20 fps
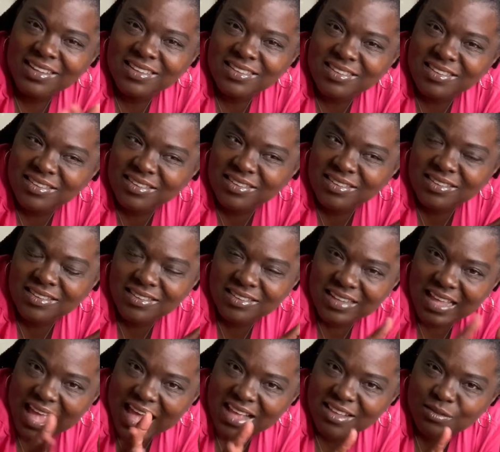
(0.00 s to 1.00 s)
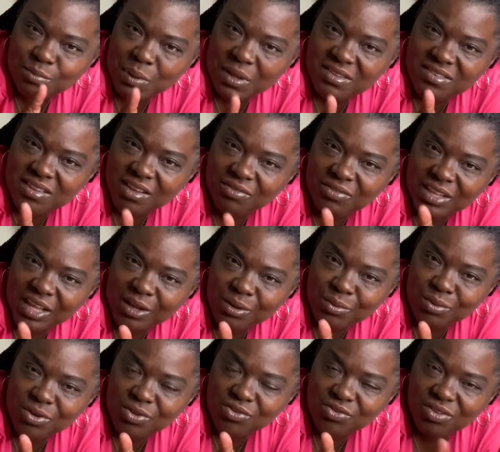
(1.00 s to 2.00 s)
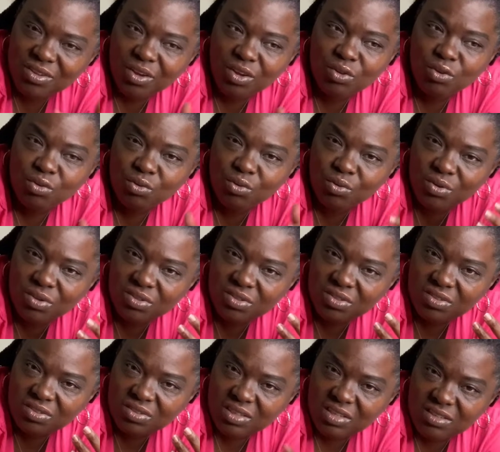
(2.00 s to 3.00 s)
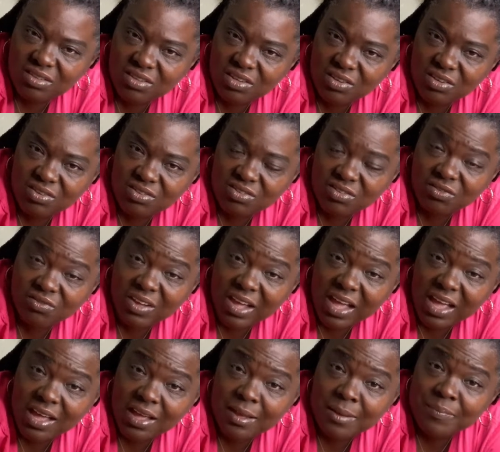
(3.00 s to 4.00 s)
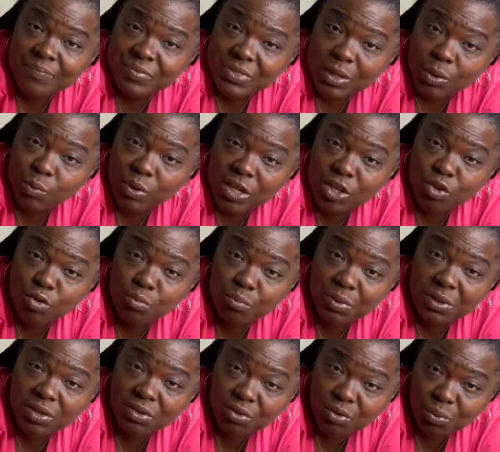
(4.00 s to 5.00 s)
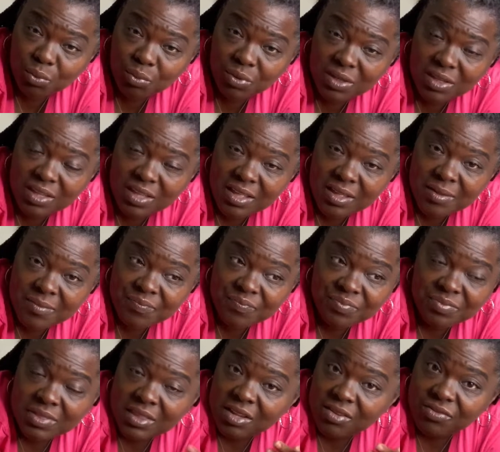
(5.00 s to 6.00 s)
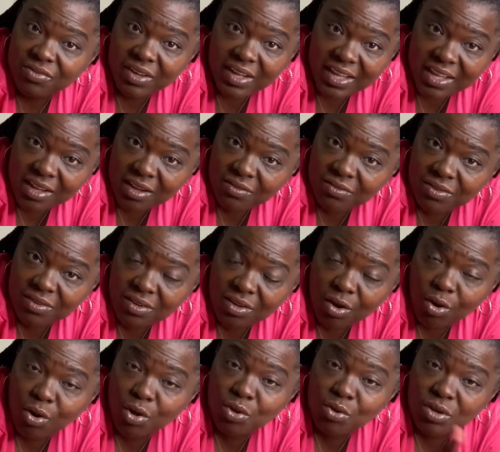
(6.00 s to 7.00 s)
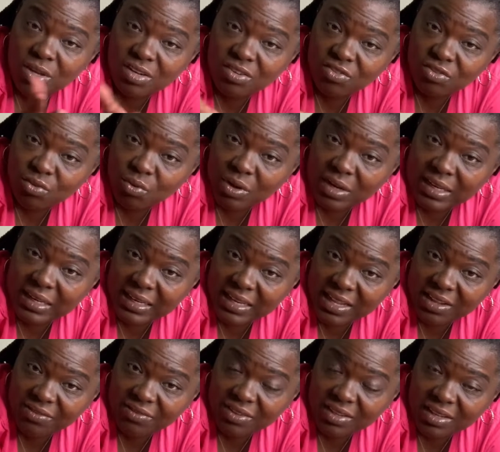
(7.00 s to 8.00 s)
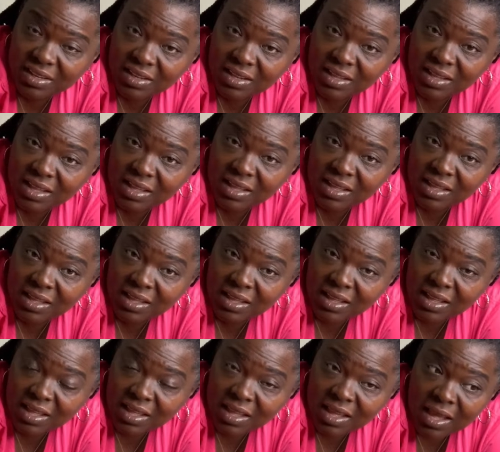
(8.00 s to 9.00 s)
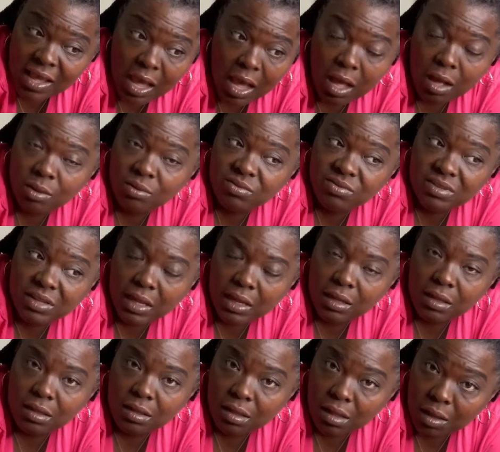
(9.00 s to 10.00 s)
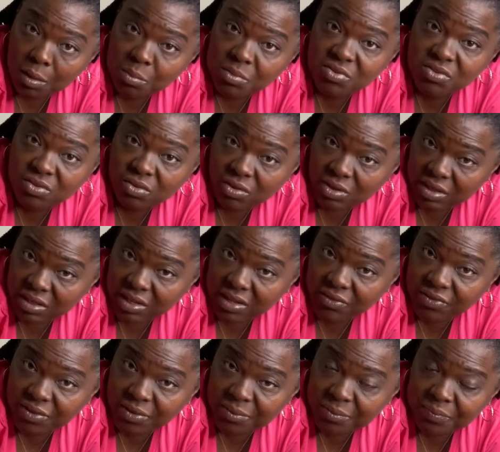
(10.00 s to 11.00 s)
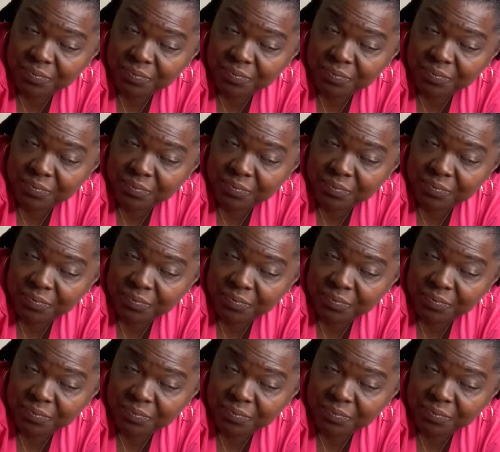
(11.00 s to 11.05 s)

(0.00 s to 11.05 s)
to ask myself that question. Are you going to continue to survive the way you've been doing forever, or are you going to start living? I was like, I'm going to start living.